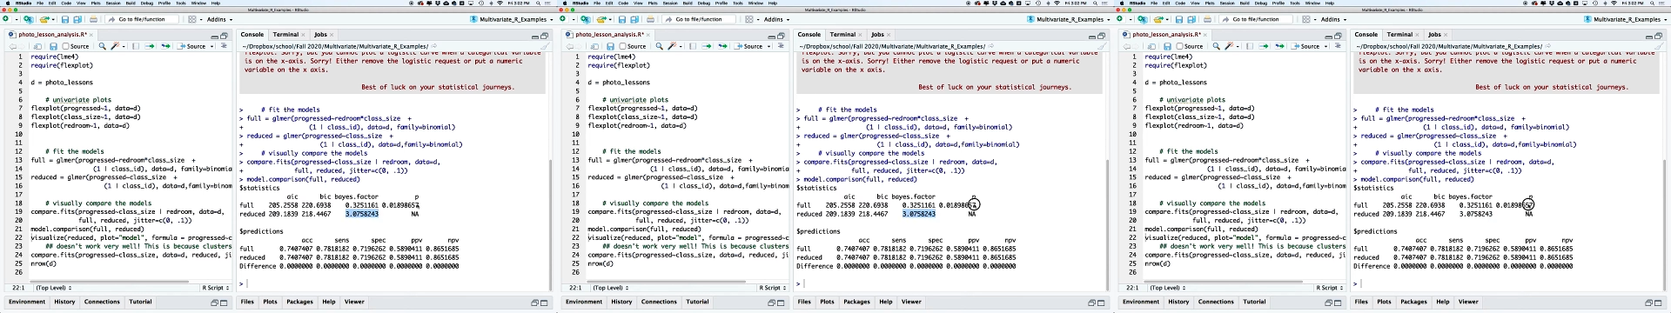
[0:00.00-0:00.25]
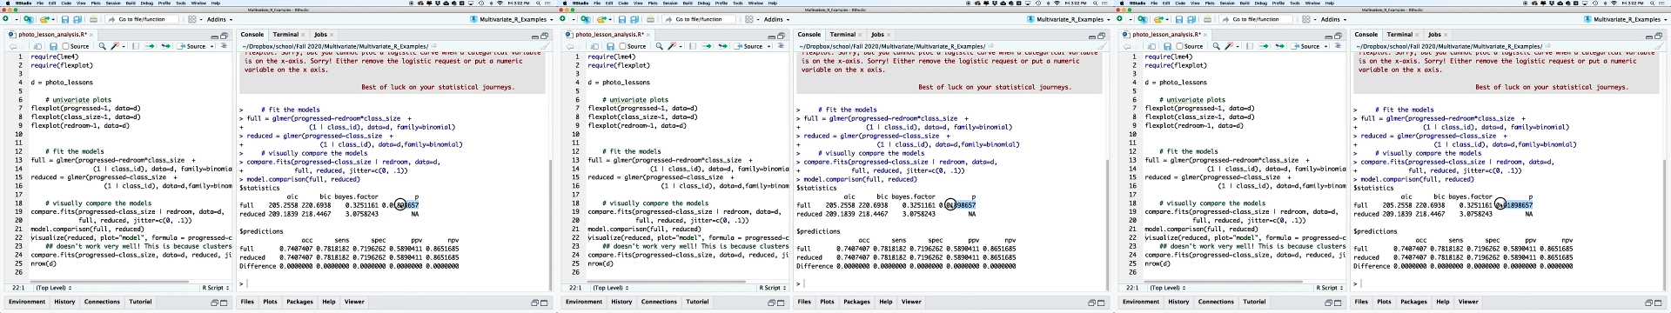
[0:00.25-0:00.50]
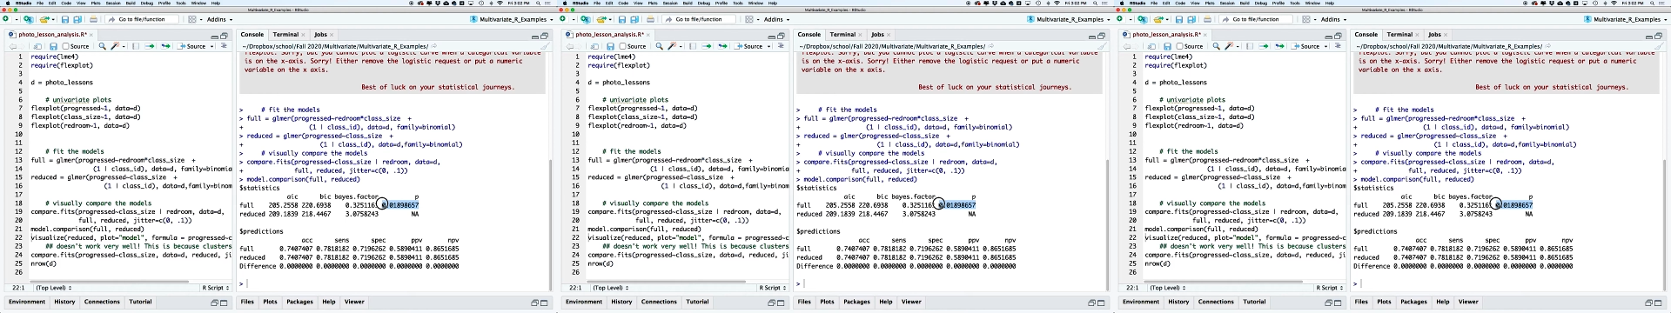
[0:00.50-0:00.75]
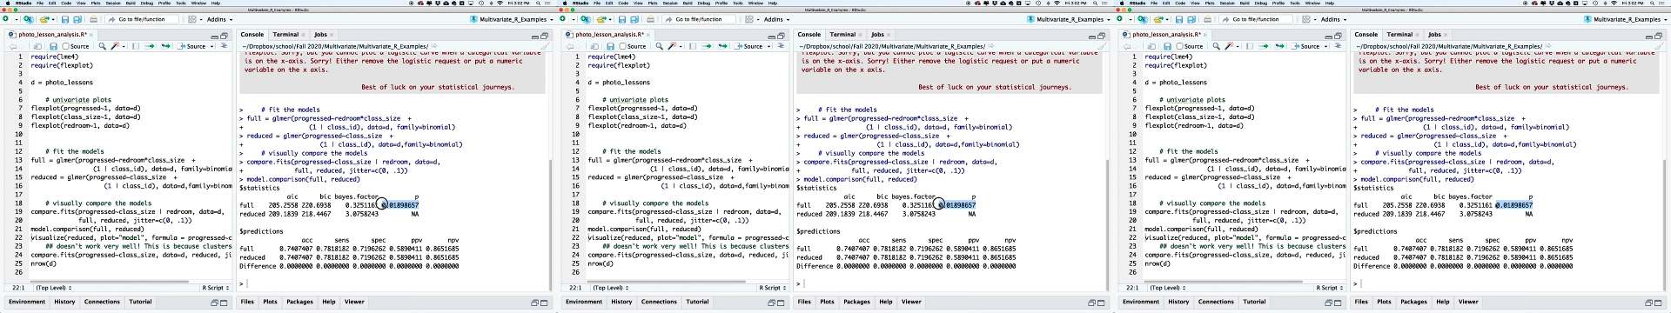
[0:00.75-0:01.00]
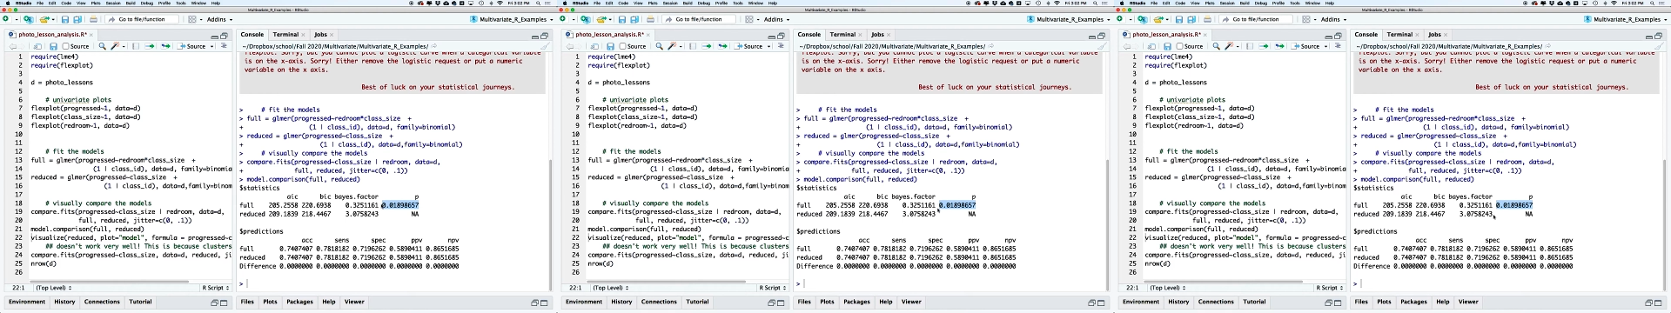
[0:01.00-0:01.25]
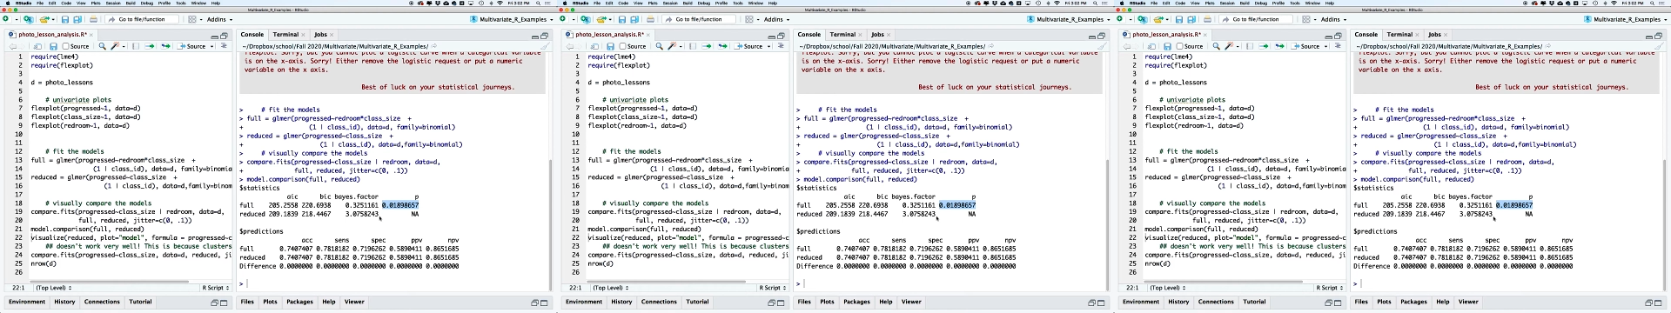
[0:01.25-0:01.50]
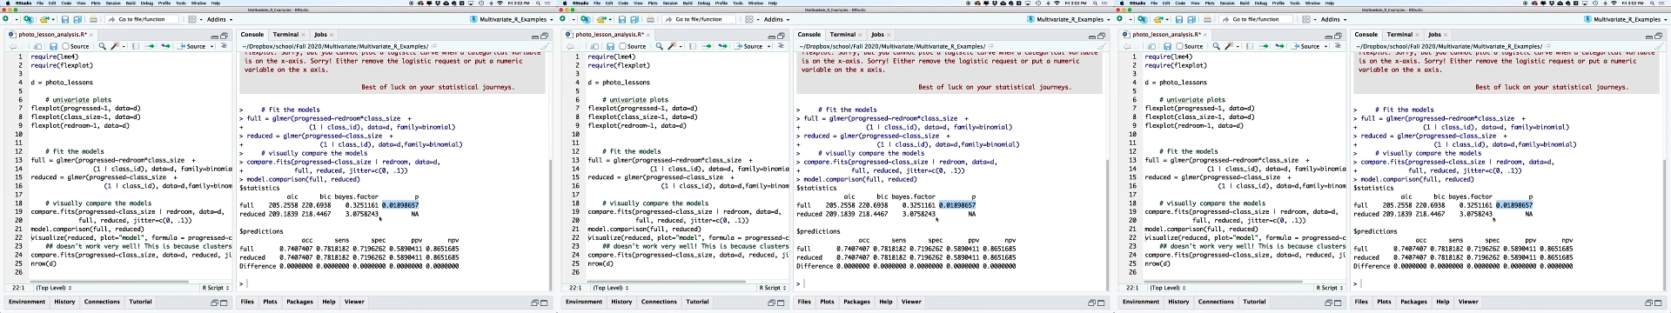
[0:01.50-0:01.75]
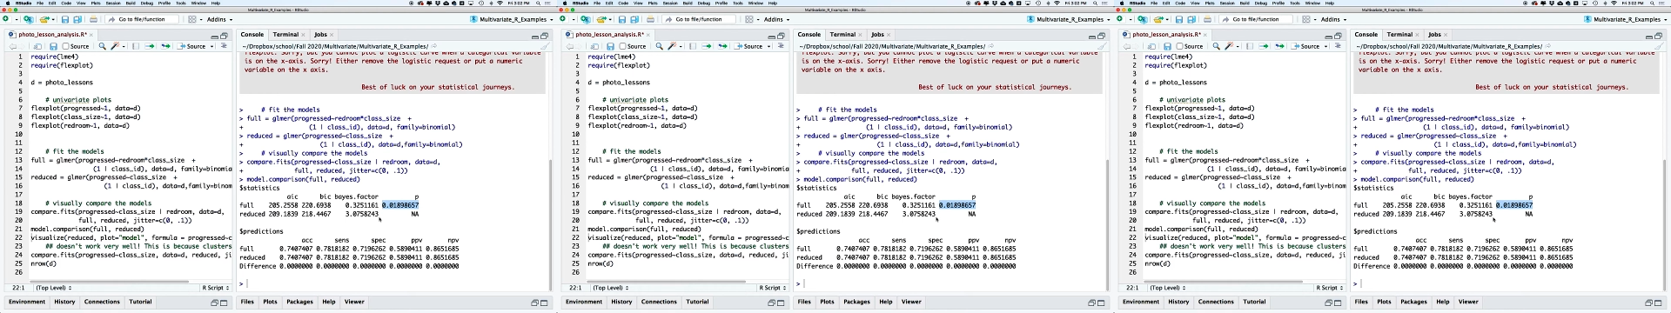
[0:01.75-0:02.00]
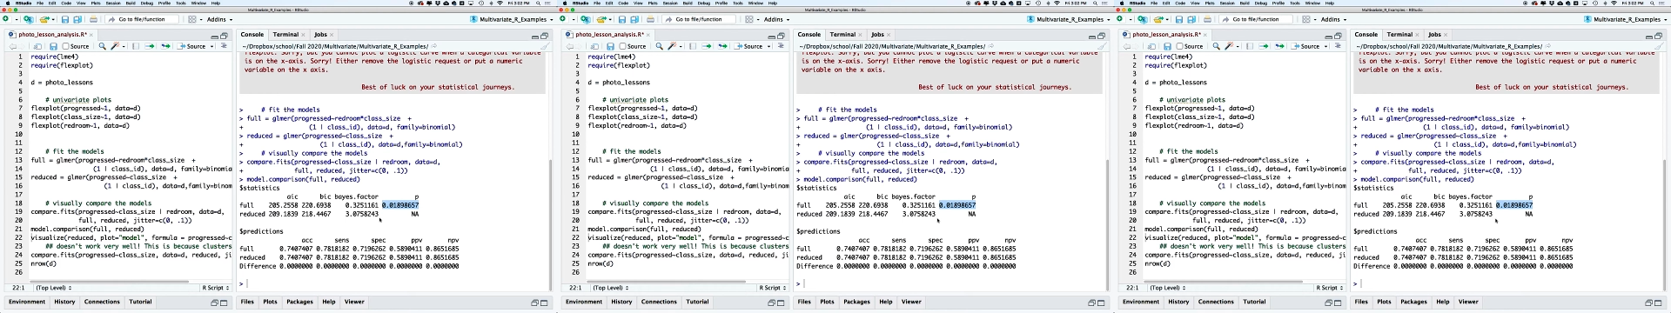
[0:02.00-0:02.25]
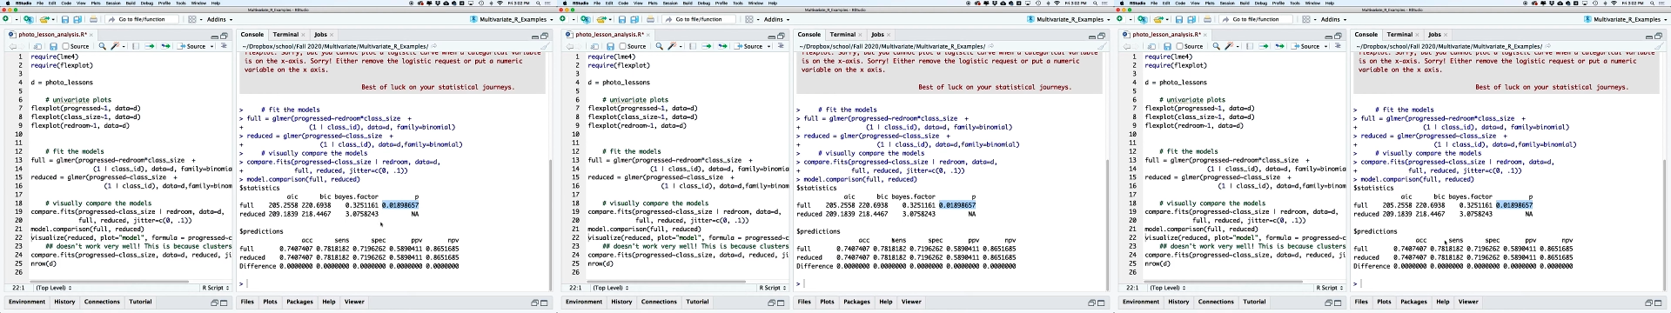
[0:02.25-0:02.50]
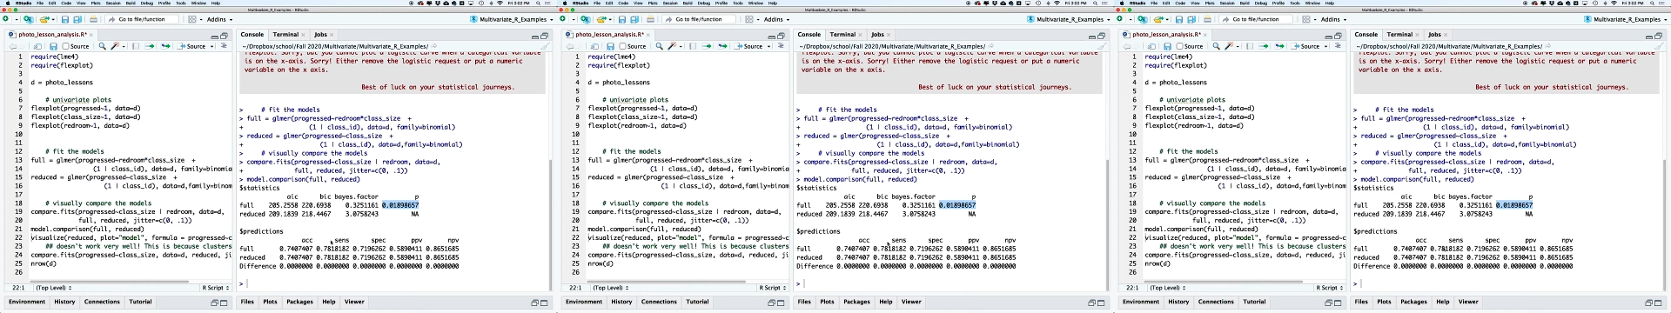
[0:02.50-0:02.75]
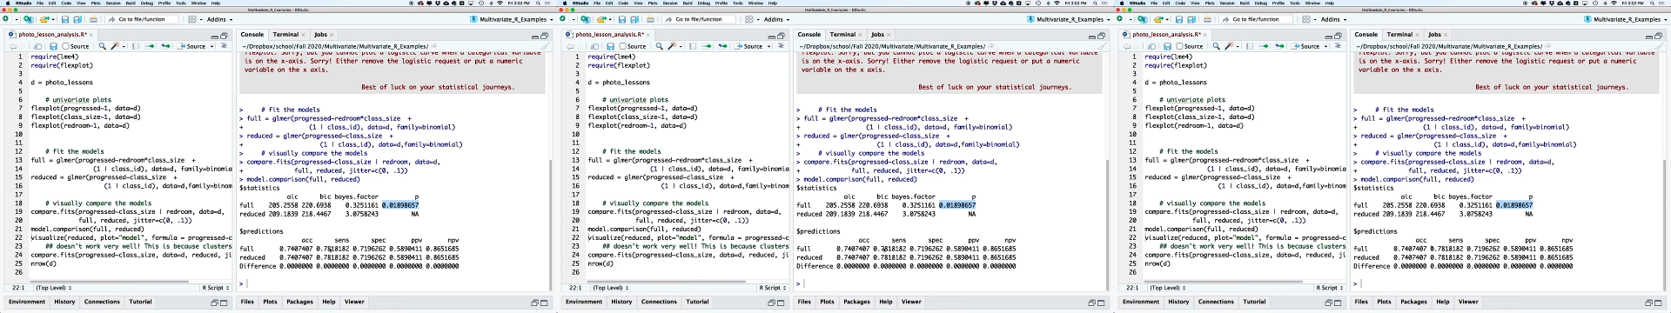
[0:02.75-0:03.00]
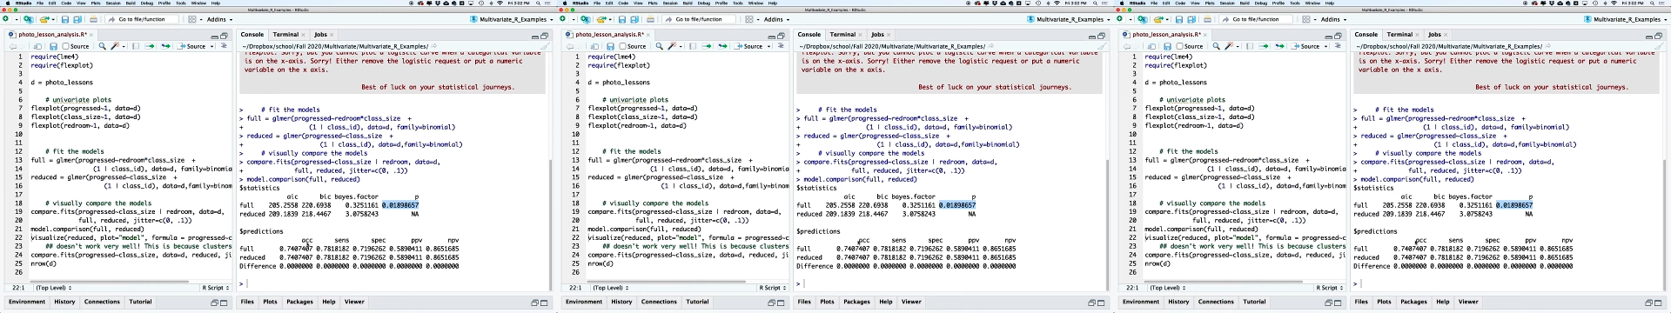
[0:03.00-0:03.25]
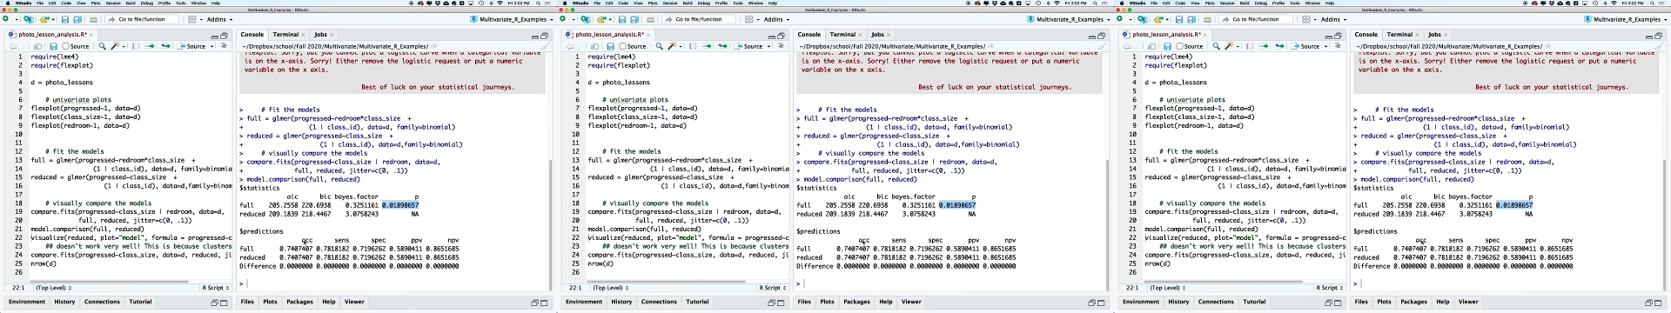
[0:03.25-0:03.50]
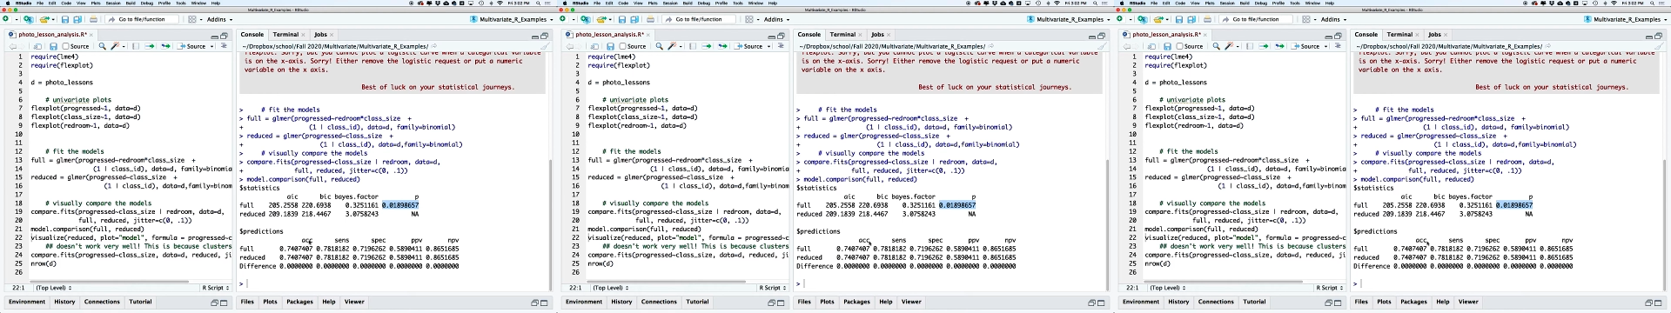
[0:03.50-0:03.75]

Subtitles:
No face is visible, so there are no lips to read.